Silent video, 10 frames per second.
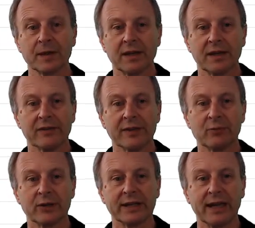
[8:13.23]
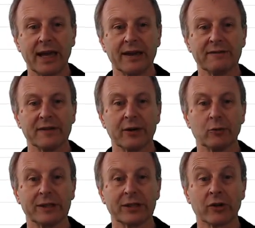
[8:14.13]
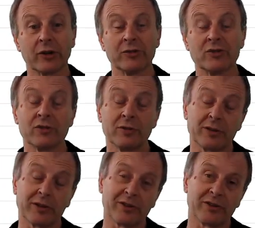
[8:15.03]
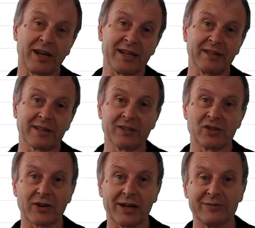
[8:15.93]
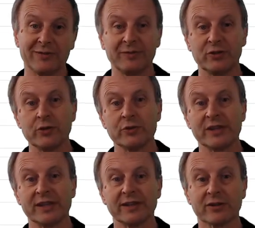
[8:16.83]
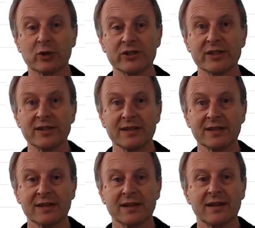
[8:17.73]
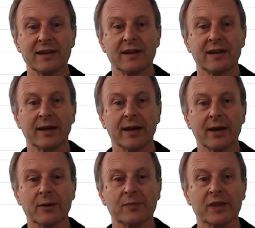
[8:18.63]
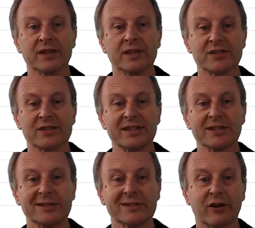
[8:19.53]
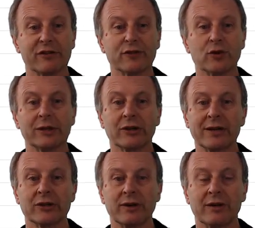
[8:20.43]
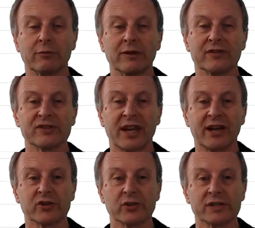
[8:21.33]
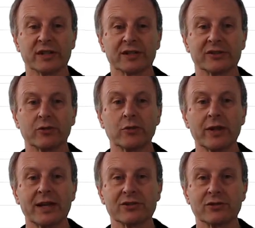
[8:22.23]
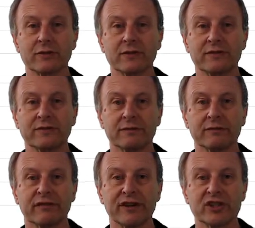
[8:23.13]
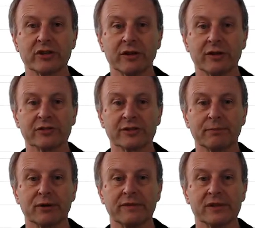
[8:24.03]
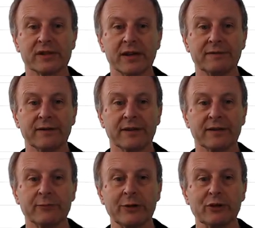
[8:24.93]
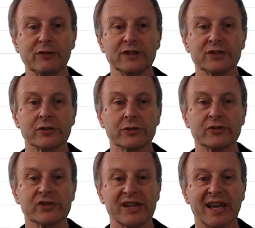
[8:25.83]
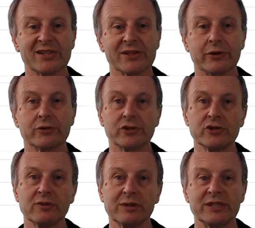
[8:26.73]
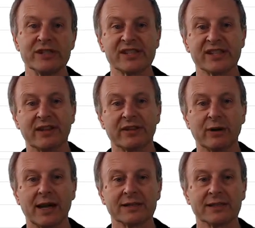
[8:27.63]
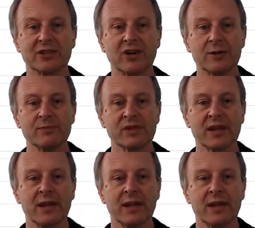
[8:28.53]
And then we have we can create a constraint using the wizard. And then in CT04, we create a reference characteristic. So all that sort of refresher on some previous stuff. And then we move into CA02, where we set the routing times.